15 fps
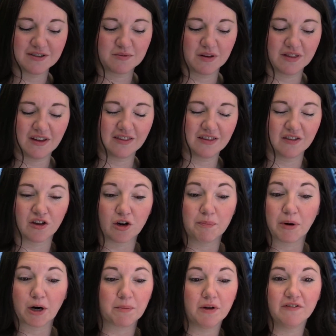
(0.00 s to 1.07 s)
anywhere with like the
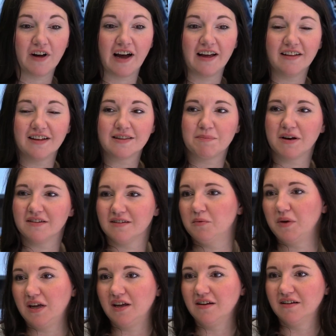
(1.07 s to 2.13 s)
little purple violets, but it's
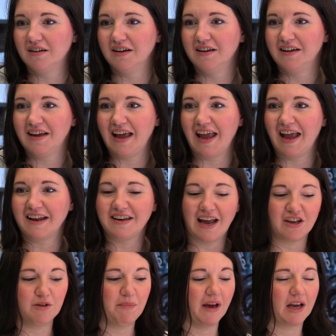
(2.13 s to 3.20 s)
a weed. And
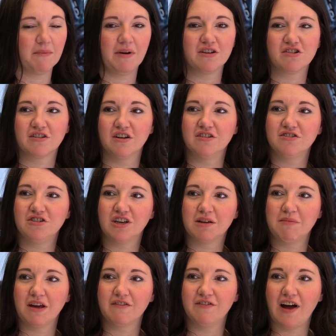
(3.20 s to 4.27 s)
yeah, you pick a bunch of those and you
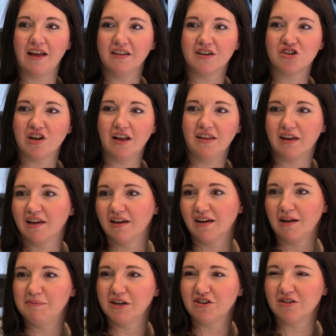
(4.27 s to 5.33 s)
can make violet jelly.
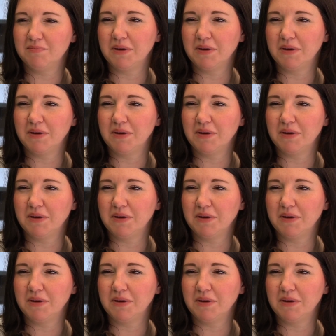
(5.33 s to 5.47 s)
I